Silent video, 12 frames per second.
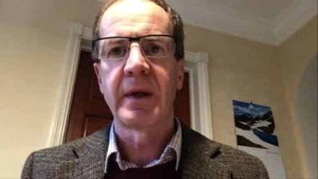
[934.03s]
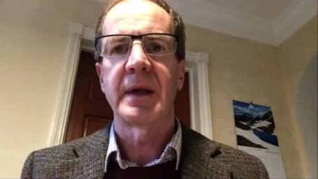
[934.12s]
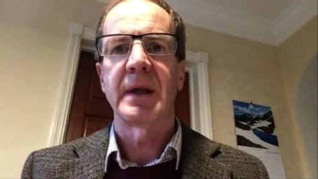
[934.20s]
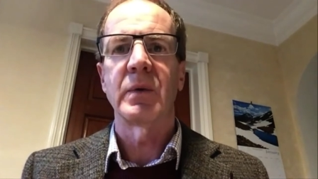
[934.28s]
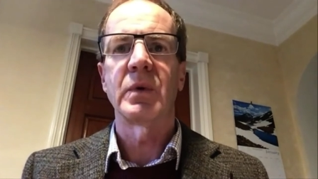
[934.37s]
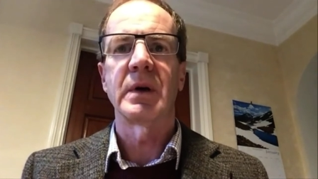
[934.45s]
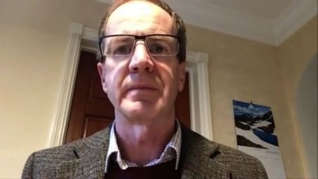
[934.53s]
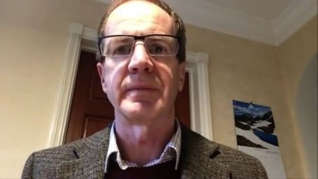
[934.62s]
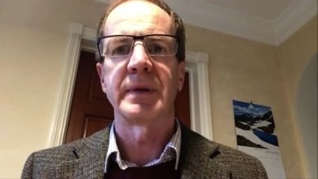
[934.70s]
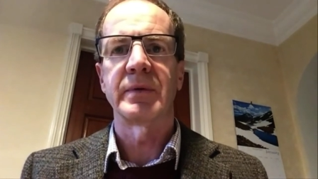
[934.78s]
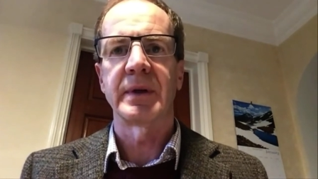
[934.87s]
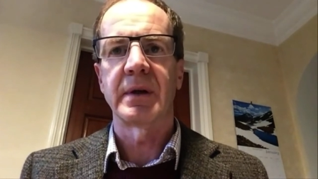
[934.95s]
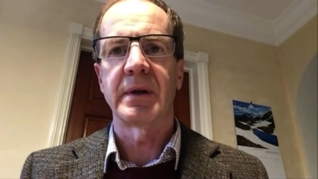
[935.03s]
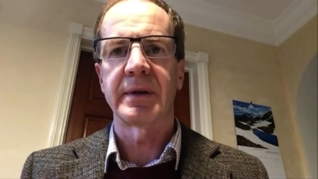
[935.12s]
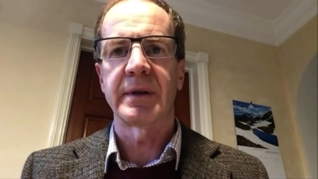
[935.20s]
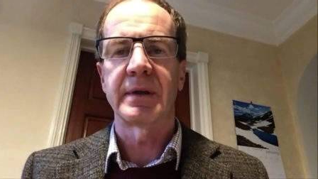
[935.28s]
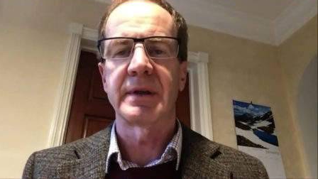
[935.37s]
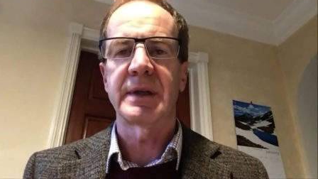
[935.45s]
it won't be
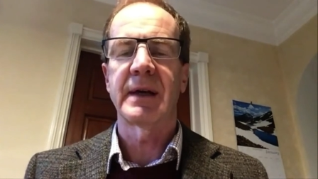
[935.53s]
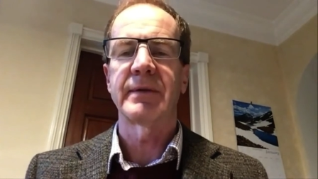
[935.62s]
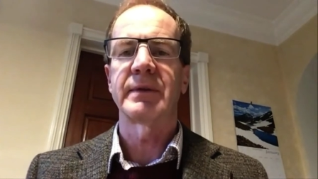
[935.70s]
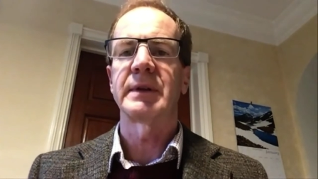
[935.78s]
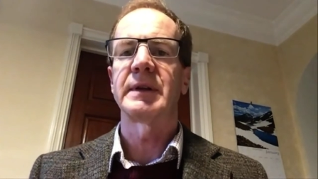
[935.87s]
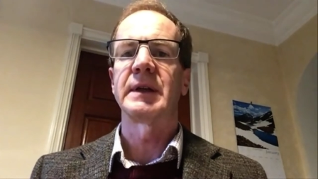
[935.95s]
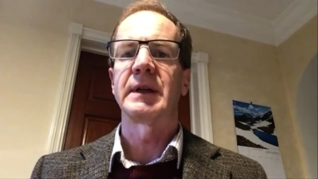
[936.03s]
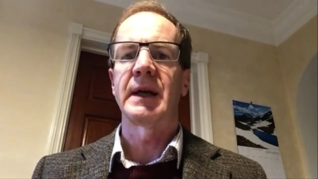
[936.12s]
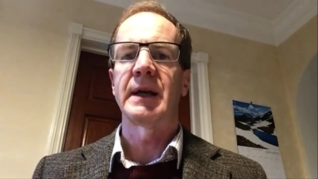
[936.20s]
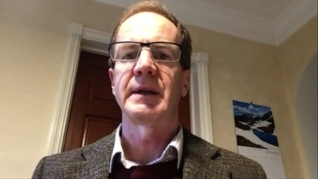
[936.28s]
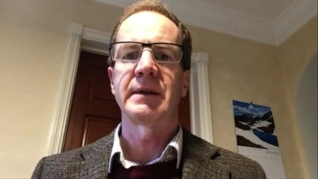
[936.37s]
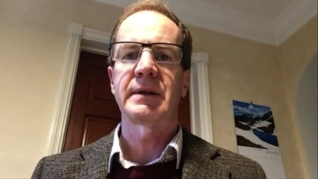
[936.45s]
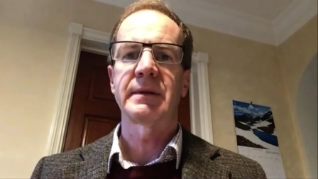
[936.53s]
regarded as having delayed